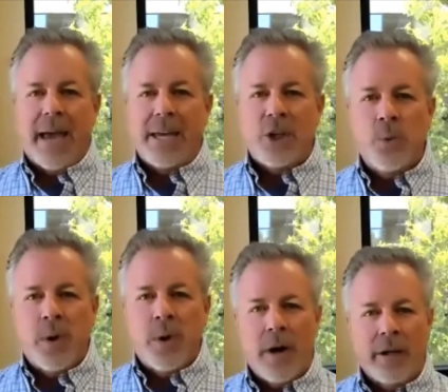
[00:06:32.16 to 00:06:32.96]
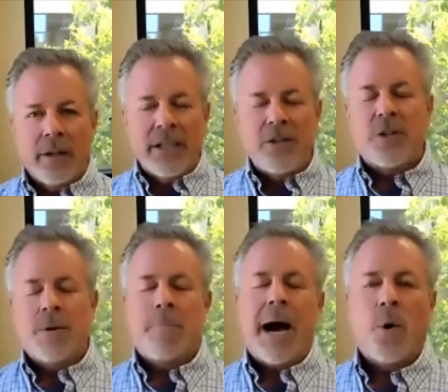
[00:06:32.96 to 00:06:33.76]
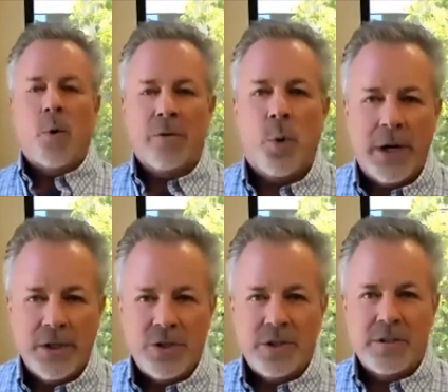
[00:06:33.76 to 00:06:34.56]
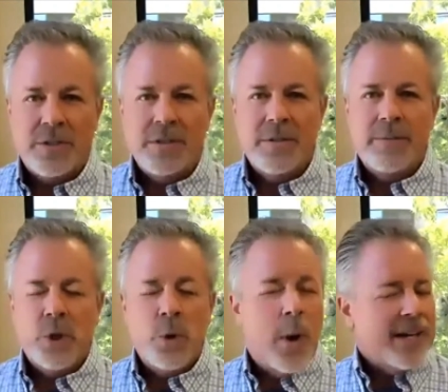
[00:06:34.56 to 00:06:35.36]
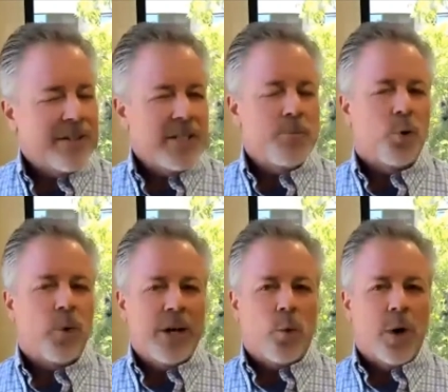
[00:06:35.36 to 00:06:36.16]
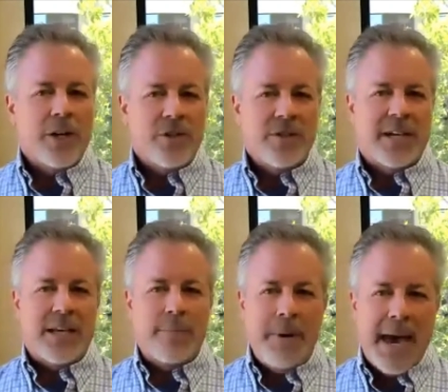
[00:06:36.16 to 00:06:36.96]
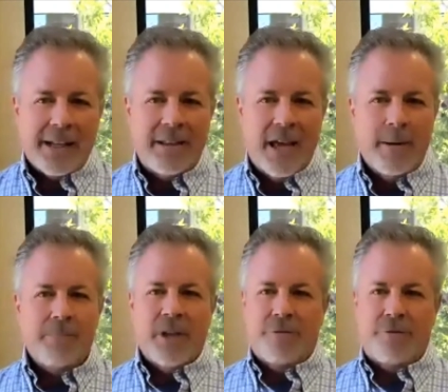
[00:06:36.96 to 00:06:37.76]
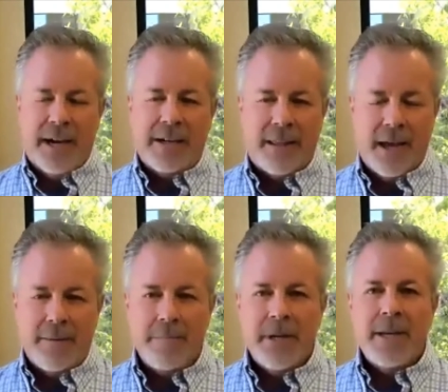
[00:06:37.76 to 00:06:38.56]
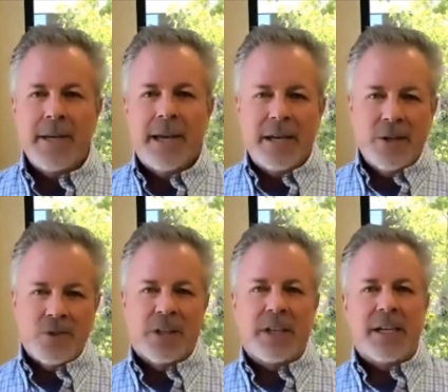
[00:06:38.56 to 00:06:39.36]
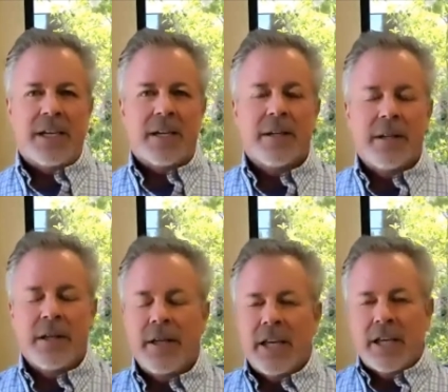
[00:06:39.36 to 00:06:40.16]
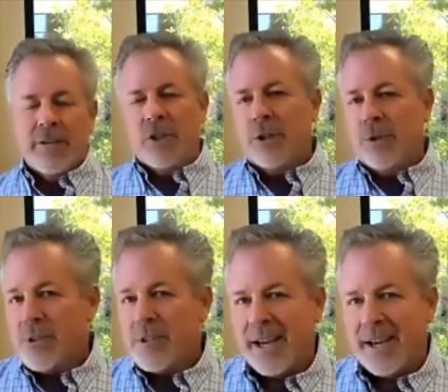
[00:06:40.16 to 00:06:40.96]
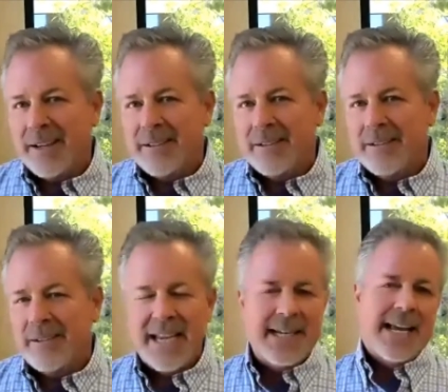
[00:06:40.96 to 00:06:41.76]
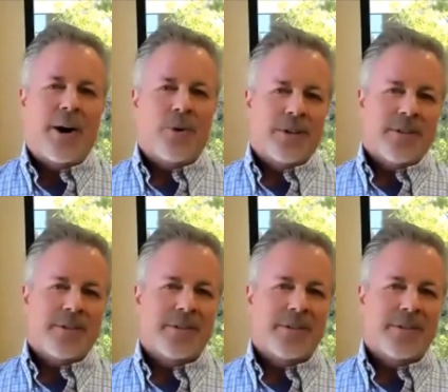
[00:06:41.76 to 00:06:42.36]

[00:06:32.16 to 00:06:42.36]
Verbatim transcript: You unleash the power of questions. You ask them great questions that impact them, that affect them. And here's the key if you say it, they doubt it.